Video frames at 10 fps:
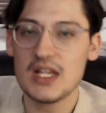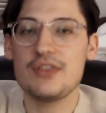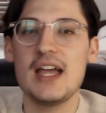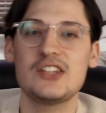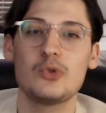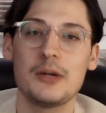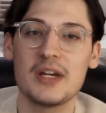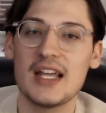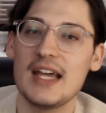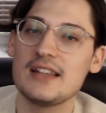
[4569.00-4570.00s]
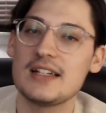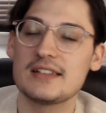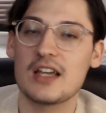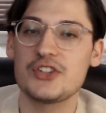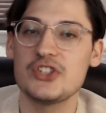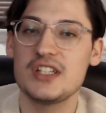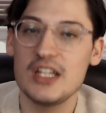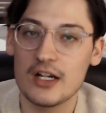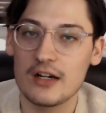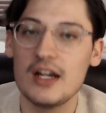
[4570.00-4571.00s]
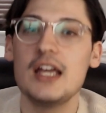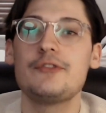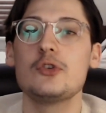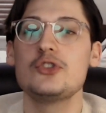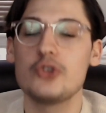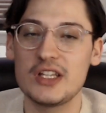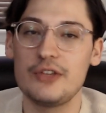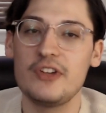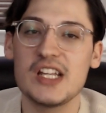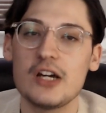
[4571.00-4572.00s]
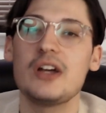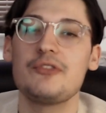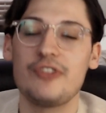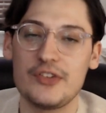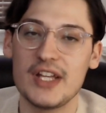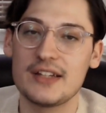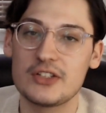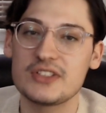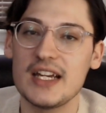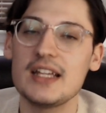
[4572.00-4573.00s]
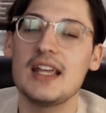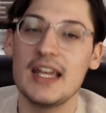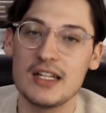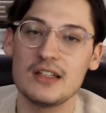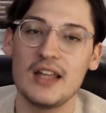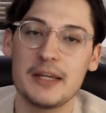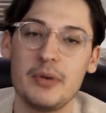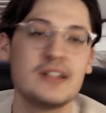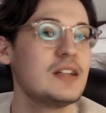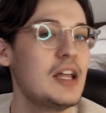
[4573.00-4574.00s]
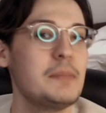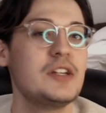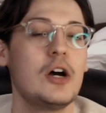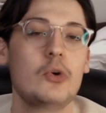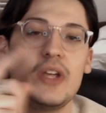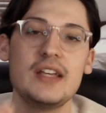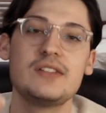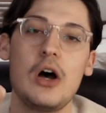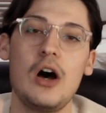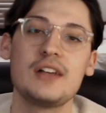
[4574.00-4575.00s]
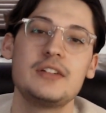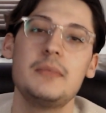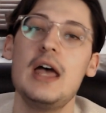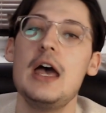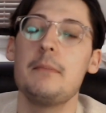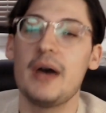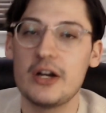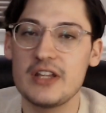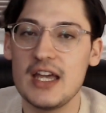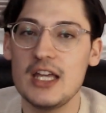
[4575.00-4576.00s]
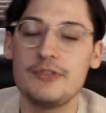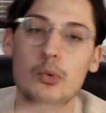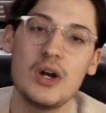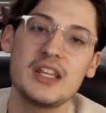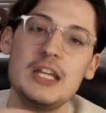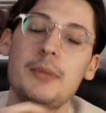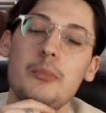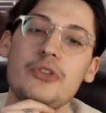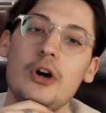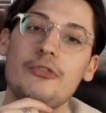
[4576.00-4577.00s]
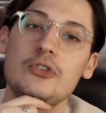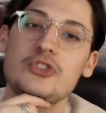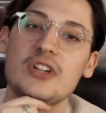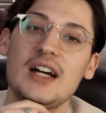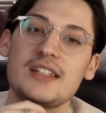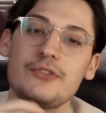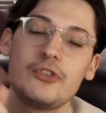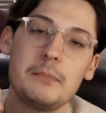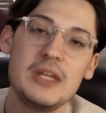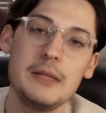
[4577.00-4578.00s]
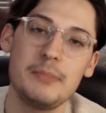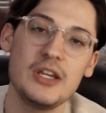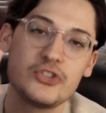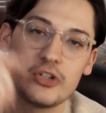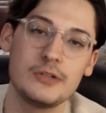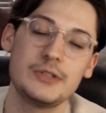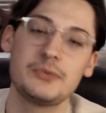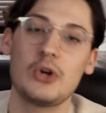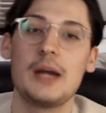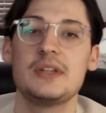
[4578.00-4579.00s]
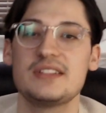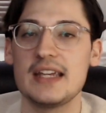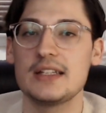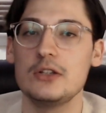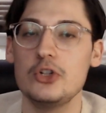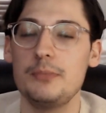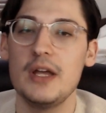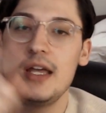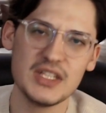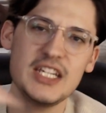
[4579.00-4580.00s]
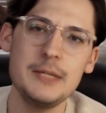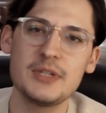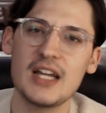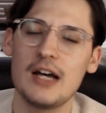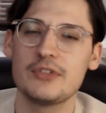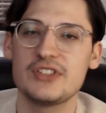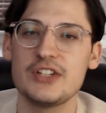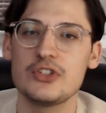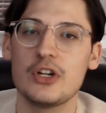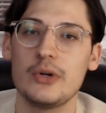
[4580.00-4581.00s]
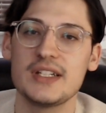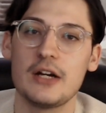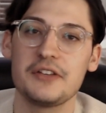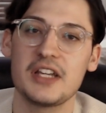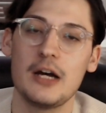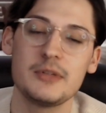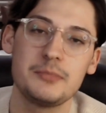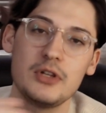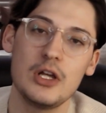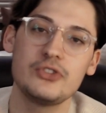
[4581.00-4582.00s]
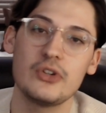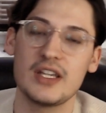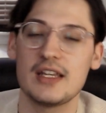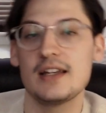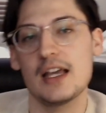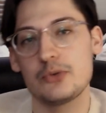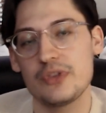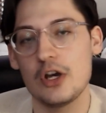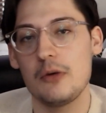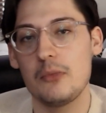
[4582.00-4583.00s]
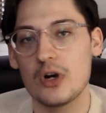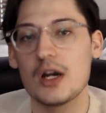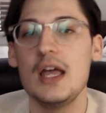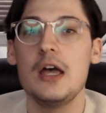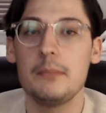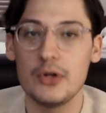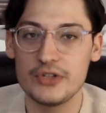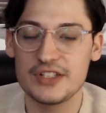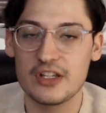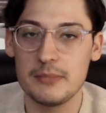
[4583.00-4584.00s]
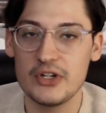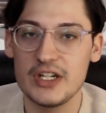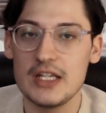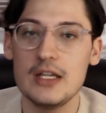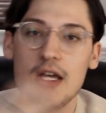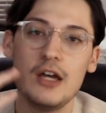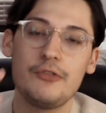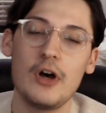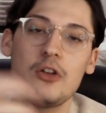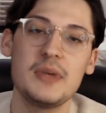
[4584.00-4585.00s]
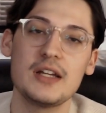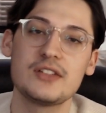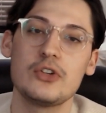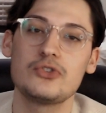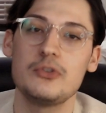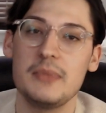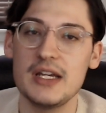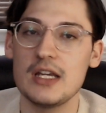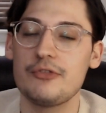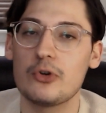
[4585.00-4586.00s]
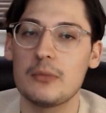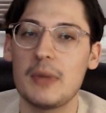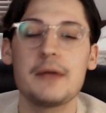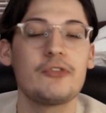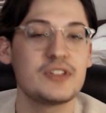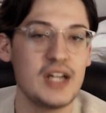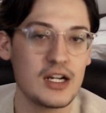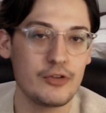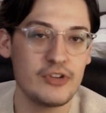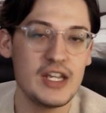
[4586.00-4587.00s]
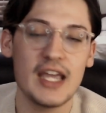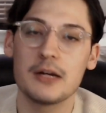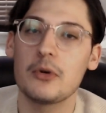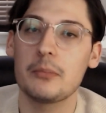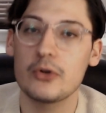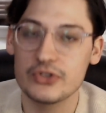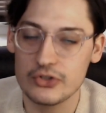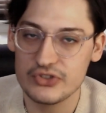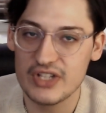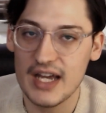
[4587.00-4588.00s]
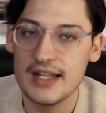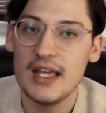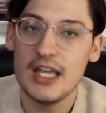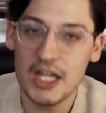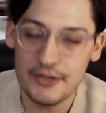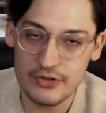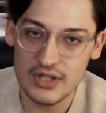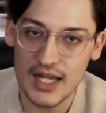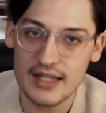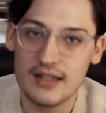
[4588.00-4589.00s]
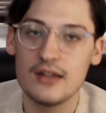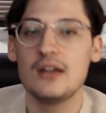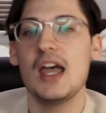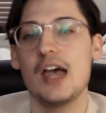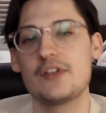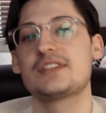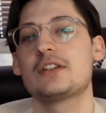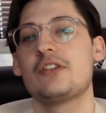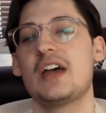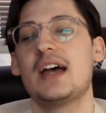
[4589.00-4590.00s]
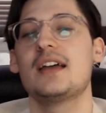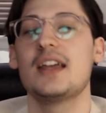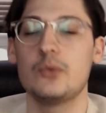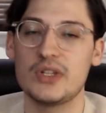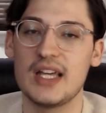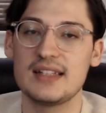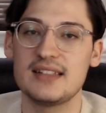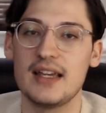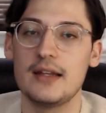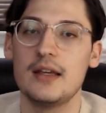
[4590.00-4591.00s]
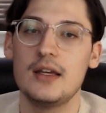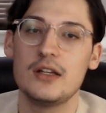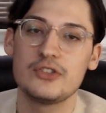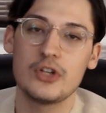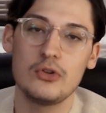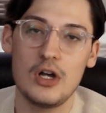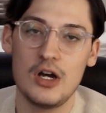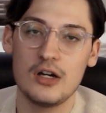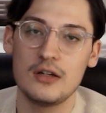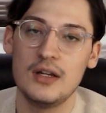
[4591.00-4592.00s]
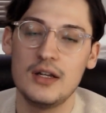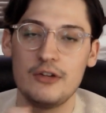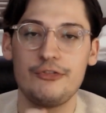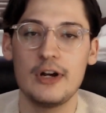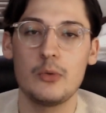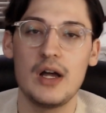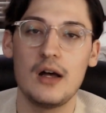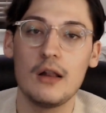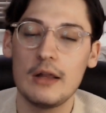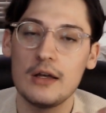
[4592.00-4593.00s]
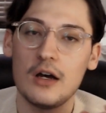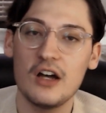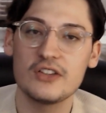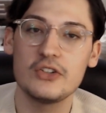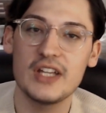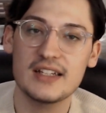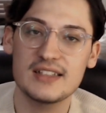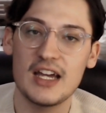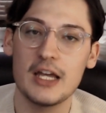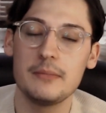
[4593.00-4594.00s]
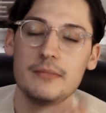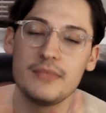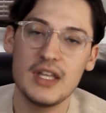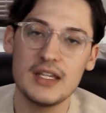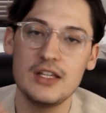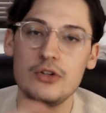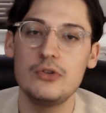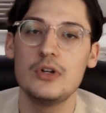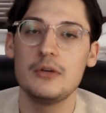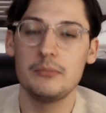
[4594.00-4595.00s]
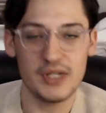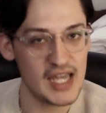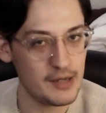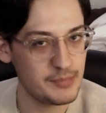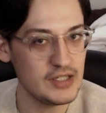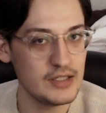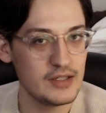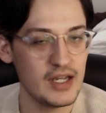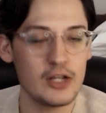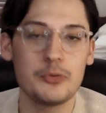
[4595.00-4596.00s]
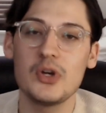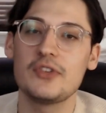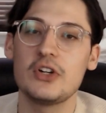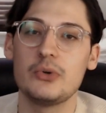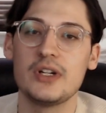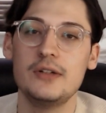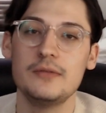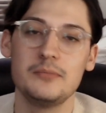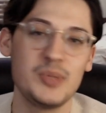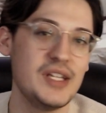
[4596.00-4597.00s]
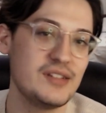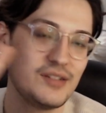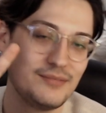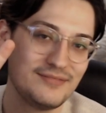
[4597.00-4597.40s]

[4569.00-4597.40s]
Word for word: that's where I'm going to end the discussion here. If you enjoyed the video and found it entertaining, hitting the like button to let me know is awesome. Better yet, if you want to keep up with all future content from me, be sure to subscribe to stay in the loop. Keep the conversation going down in the comments below so I can connect with y'all more, build this community. Follow me on social media for my photography and a more personal side if you'd like. Having said all that, and with that said, so long, farewell, until next time, thank you, be happy, and I hope you have a good one. Peace.